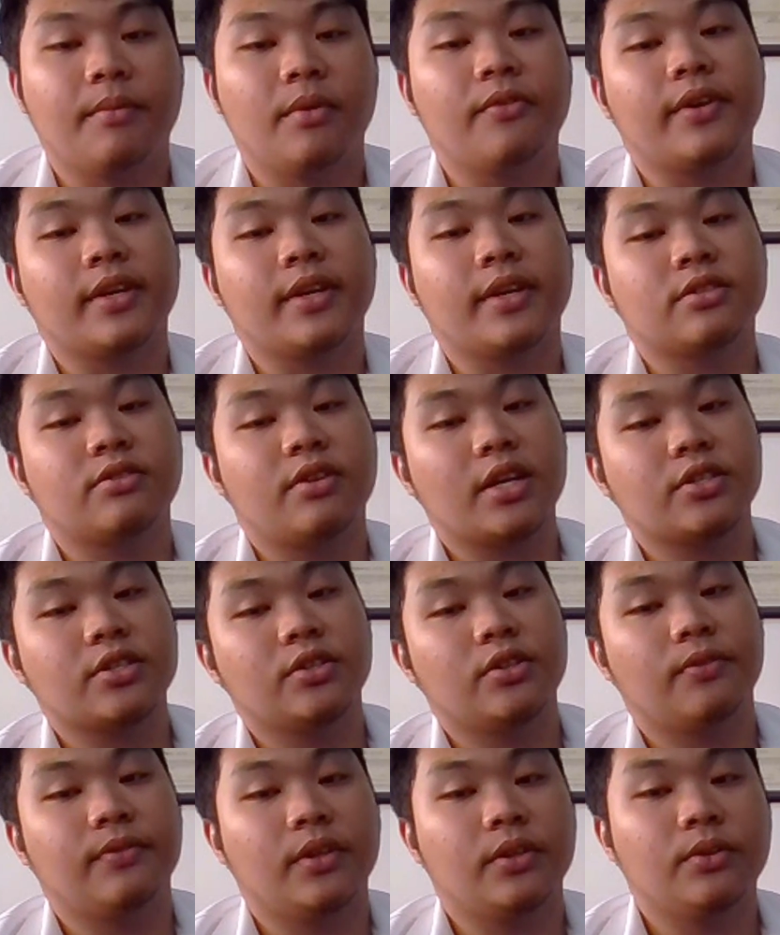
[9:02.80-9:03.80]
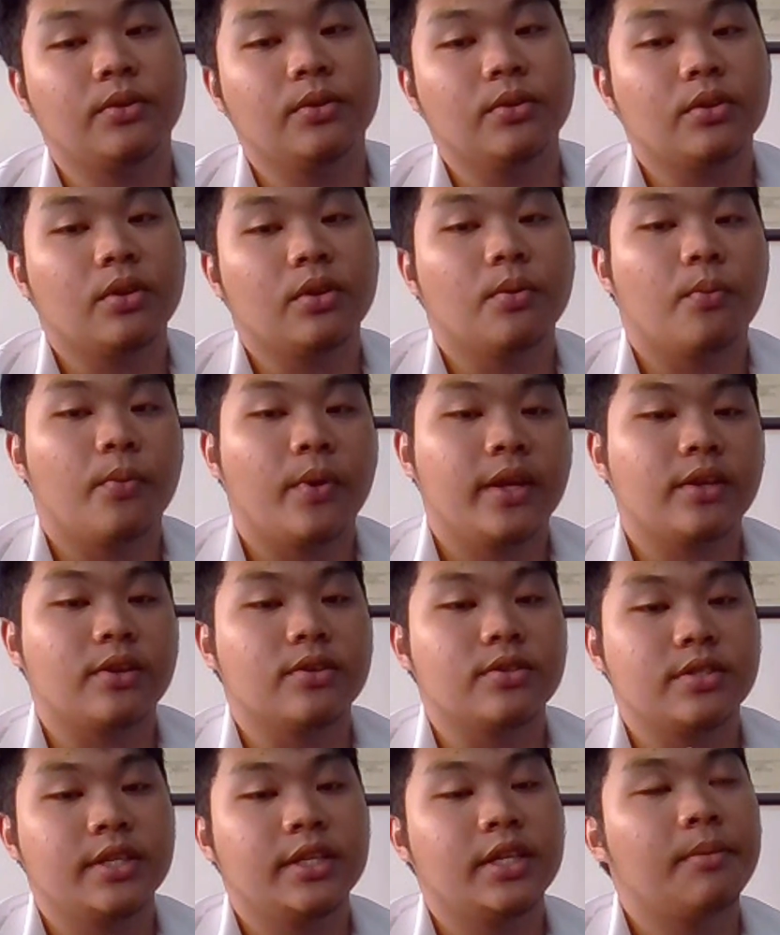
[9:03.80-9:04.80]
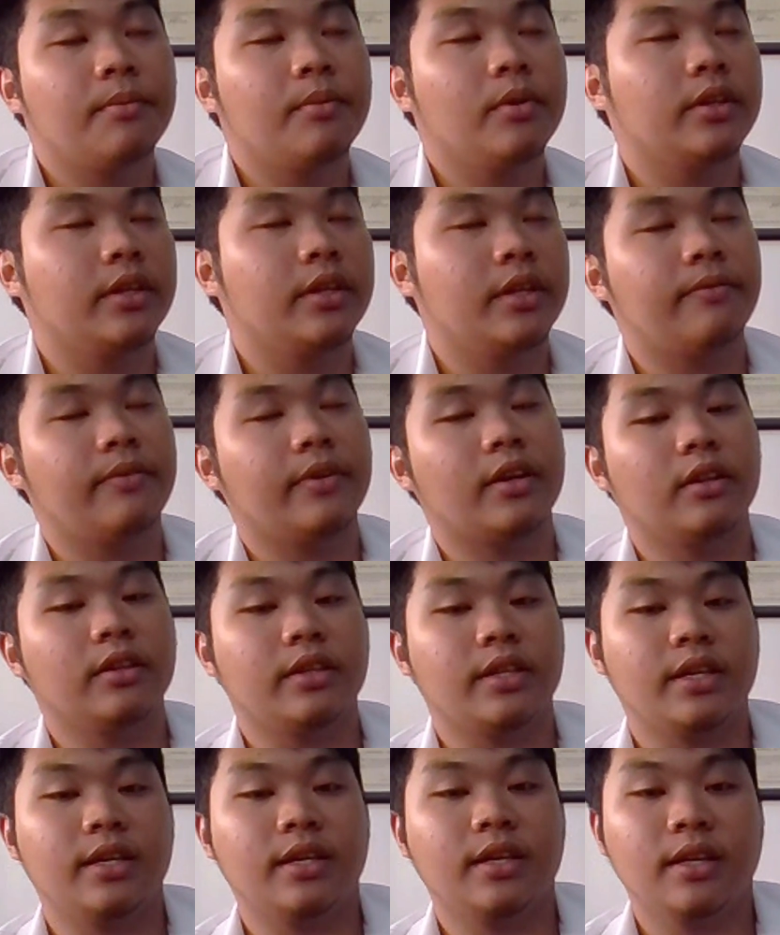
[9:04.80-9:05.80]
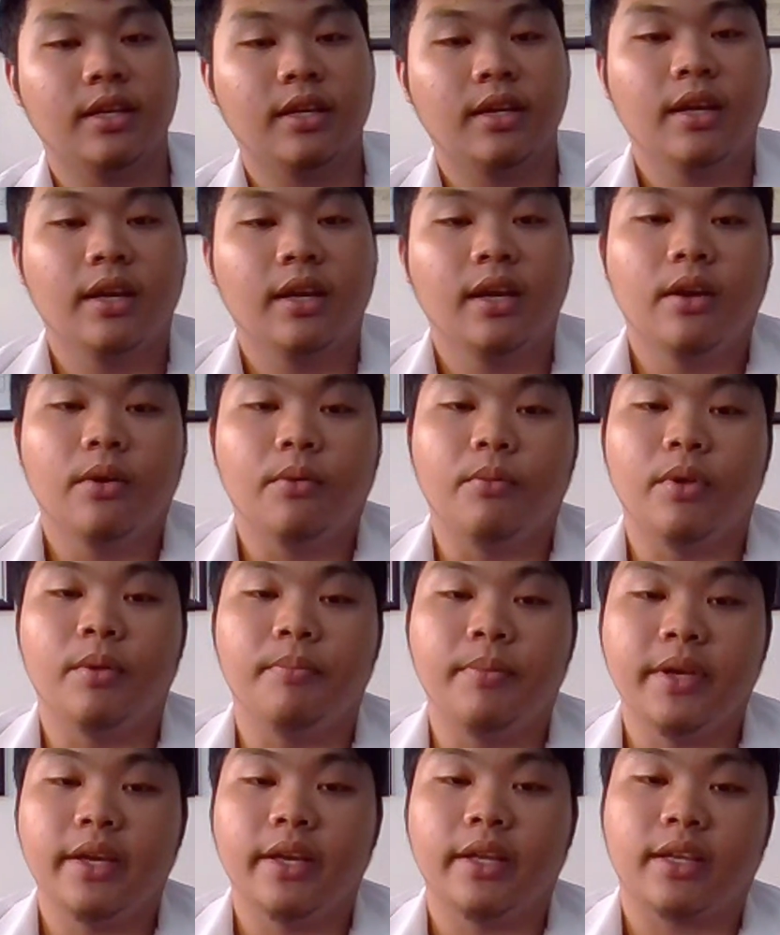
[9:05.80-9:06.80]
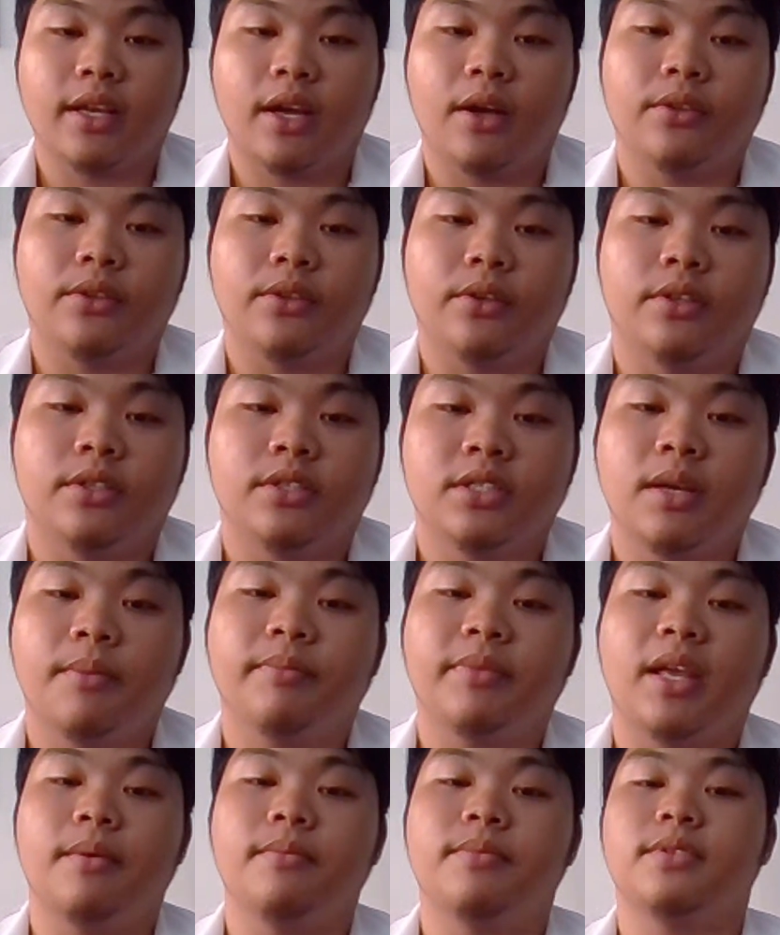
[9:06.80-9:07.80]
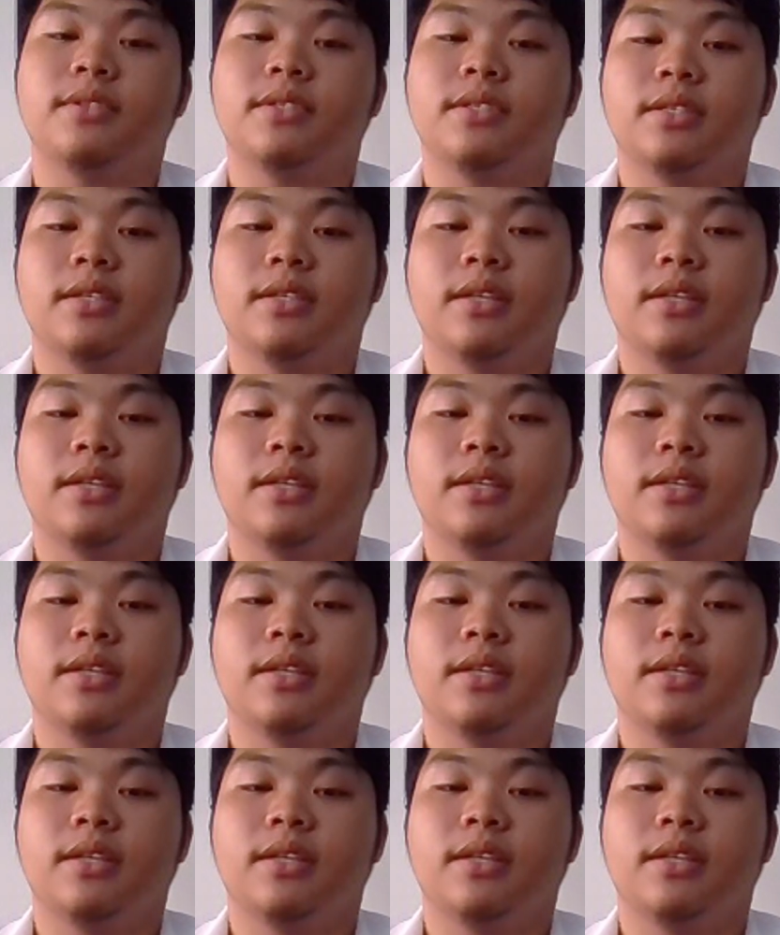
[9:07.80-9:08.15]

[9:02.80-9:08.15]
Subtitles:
extraction of the tooth when considerable difficulty will be encountered. Sometimes